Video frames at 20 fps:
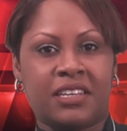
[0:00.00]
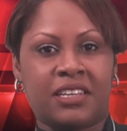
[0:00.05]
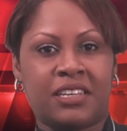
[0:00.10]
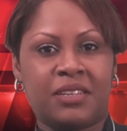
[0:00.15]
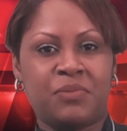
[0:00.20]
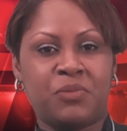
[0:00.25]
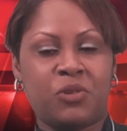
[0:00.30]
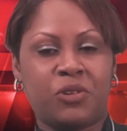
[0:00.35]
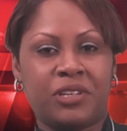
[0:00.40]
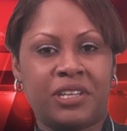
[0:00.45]

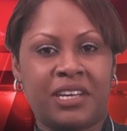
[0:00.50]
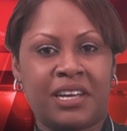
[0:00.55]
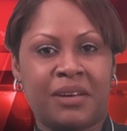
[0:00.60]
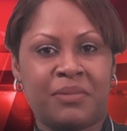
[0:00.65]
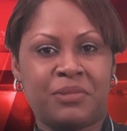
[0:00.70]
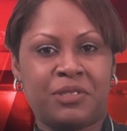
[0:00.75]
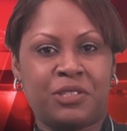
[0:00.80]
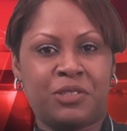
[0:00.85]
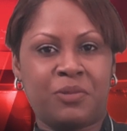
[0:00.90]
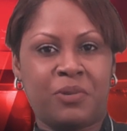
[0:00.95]
Good morning,
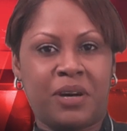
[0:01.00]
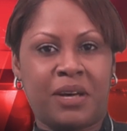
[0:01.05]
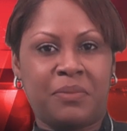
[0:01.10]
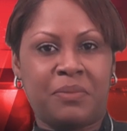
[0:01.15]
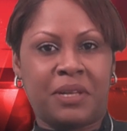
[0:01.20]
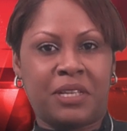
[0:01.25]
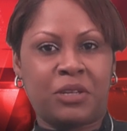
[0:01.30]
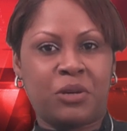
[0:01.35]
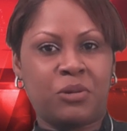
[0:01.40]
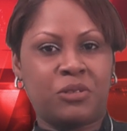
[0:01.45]
I'm
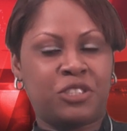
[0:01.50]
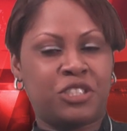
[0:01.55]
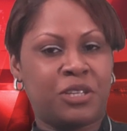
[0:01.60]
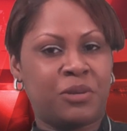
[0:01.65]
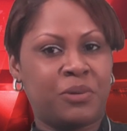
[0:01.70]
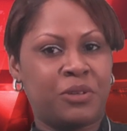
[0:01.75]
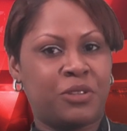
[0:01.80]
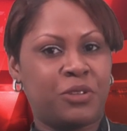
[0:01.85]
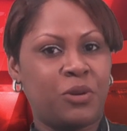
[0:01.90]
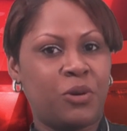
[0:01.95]
Suan
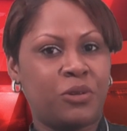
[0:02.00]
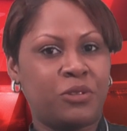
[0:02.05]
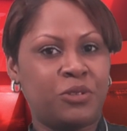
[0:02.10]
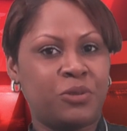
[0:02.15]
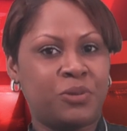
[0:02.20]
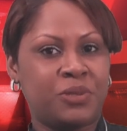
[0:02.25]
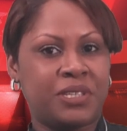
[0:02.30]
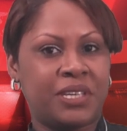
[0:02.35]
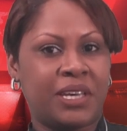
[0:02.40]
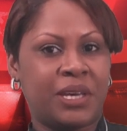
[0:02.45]
Bengoshe with your
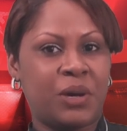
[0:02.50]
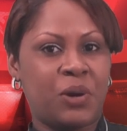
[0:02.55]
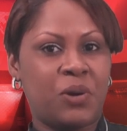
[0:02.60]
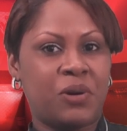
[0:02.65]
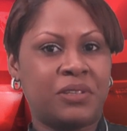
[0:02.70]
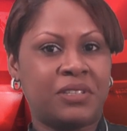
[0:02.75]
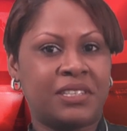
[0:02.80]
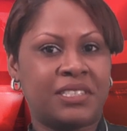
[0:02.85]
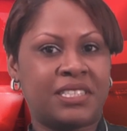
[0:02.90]
news here on